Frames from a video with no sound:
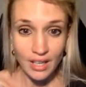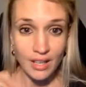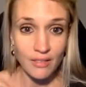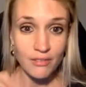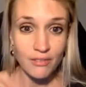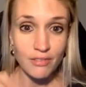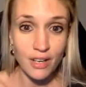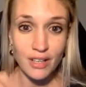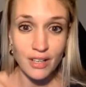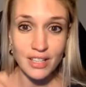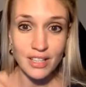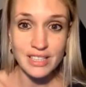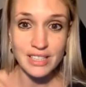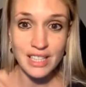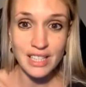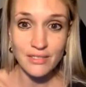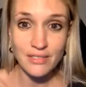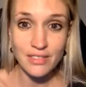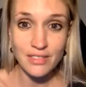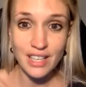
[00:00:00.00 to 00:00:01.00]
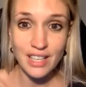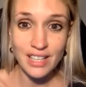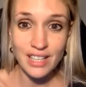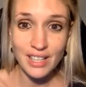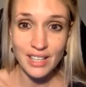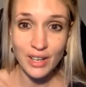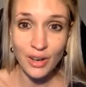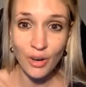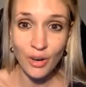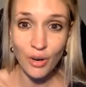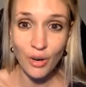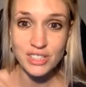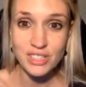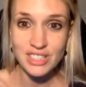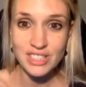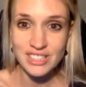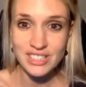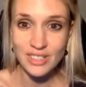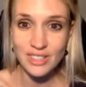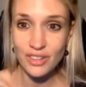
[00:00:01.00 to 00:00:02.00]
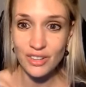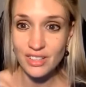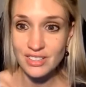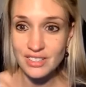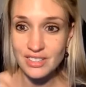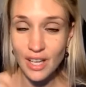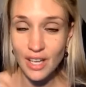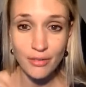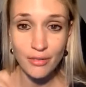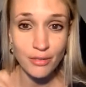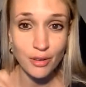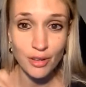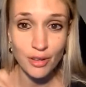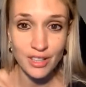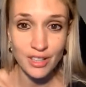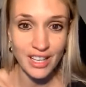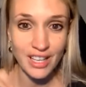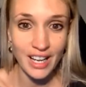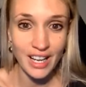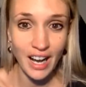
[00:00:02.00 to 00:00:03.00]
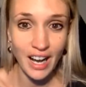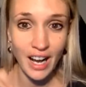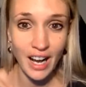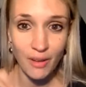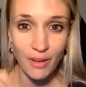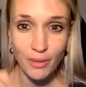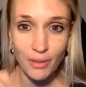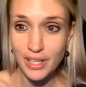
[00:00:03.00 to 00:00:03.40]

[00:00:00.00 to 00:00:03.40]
in front of the TV, or just on the sofa or in the car.